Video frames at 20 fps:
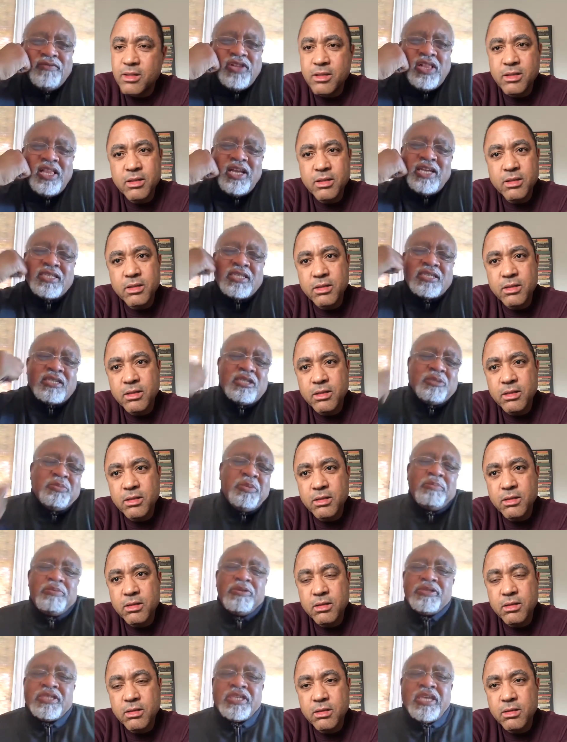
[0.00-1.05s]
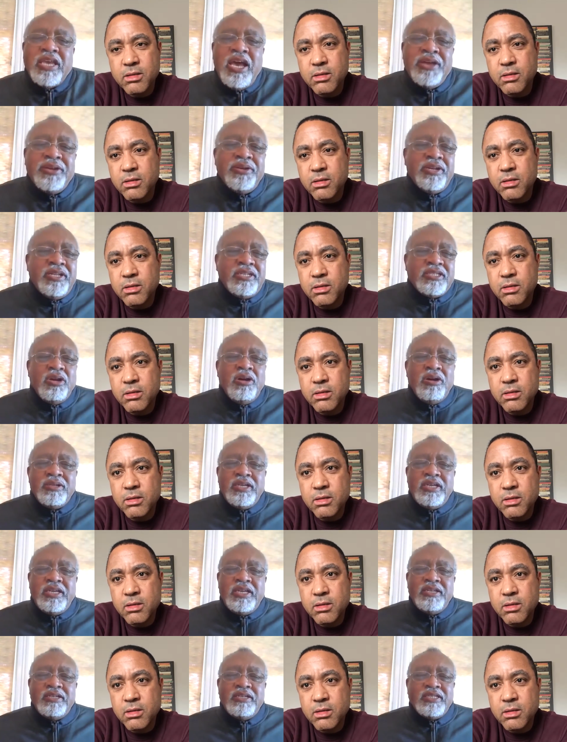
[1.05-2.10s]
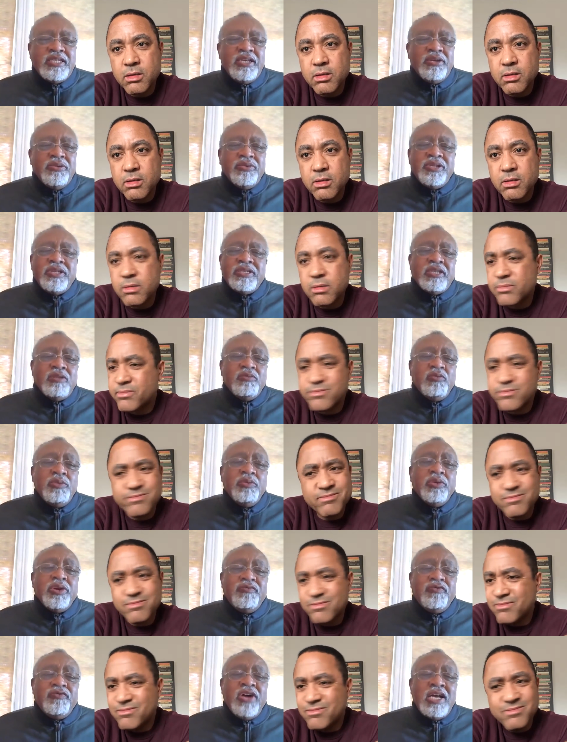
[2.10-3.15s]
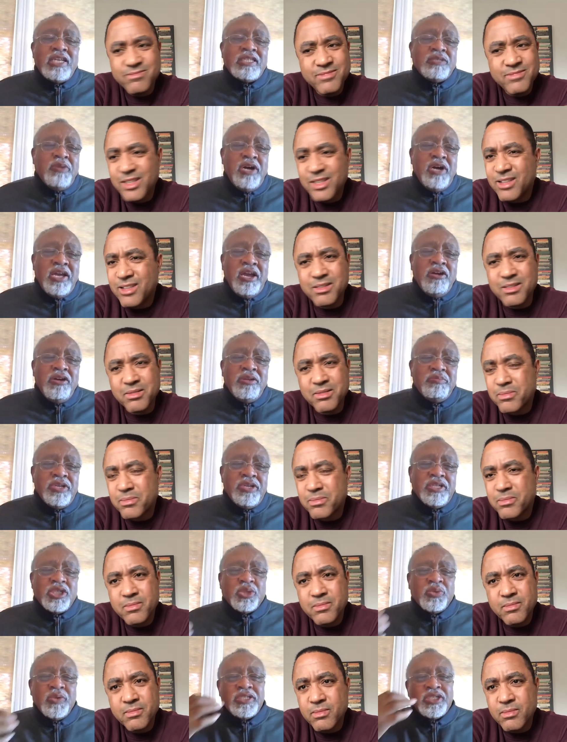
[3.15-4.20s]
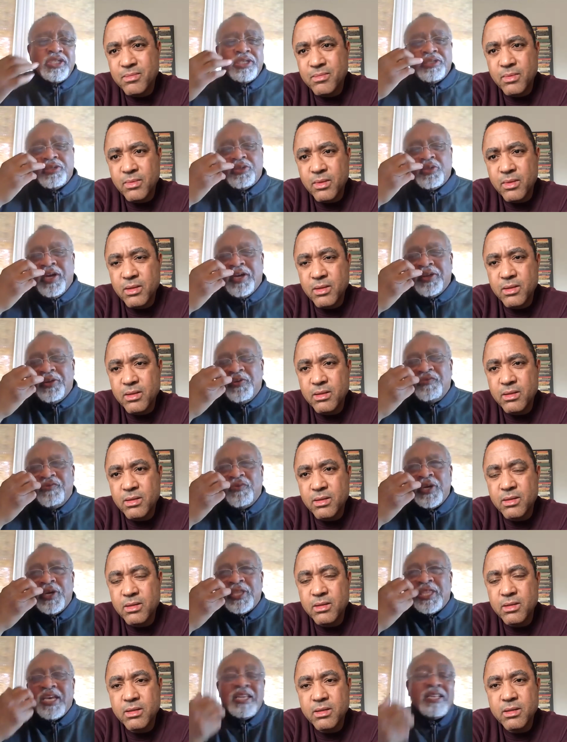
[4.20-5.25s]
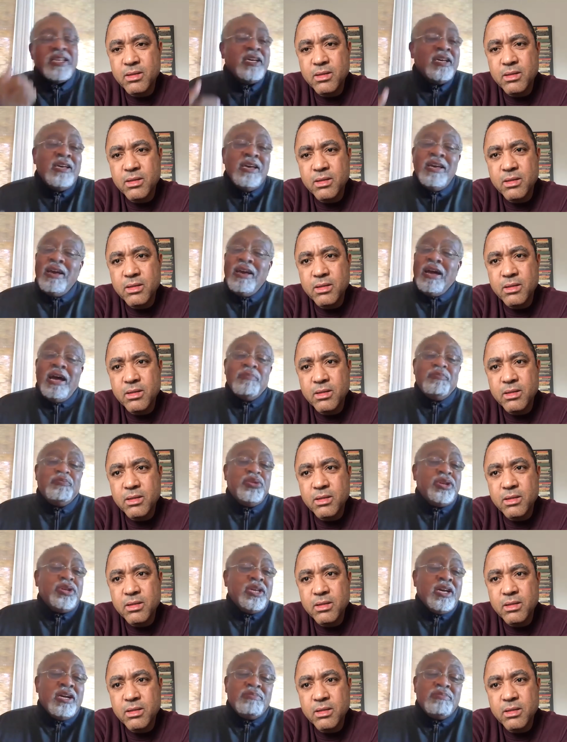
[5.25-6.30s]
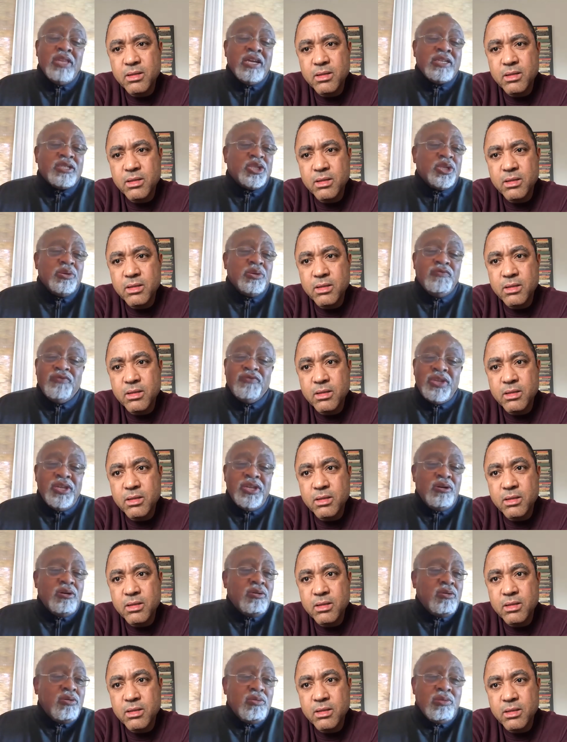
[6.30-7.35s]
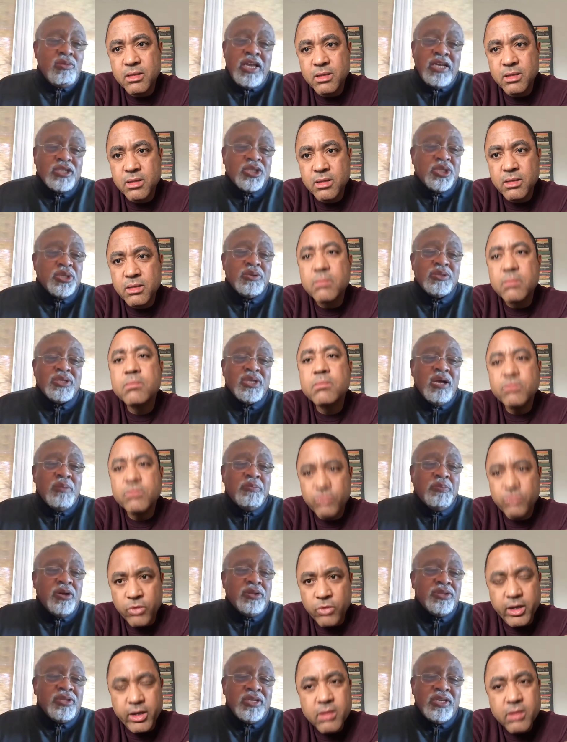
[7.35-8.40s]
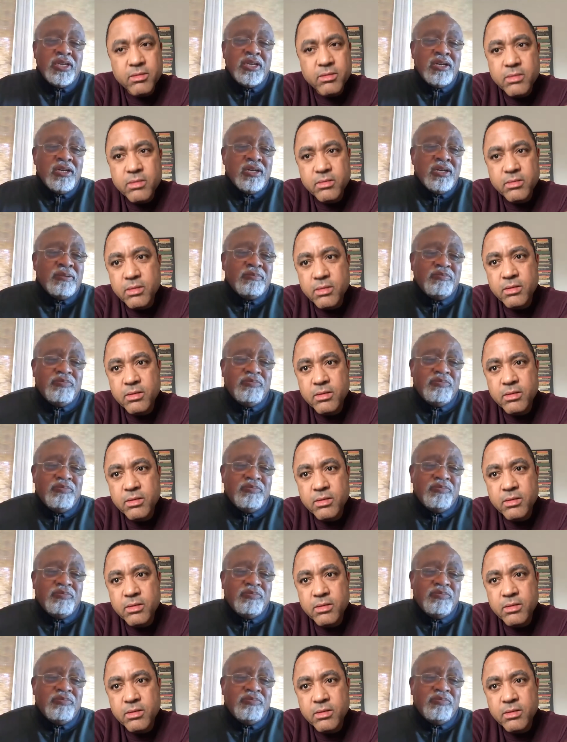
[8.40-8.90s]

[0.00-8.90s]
Speaker 1: classes because people are scattered. It's hard to get us synchronous, and we were advised by our administration to try to avoid that. I'm putting up lecture video lectures up right. on the uh,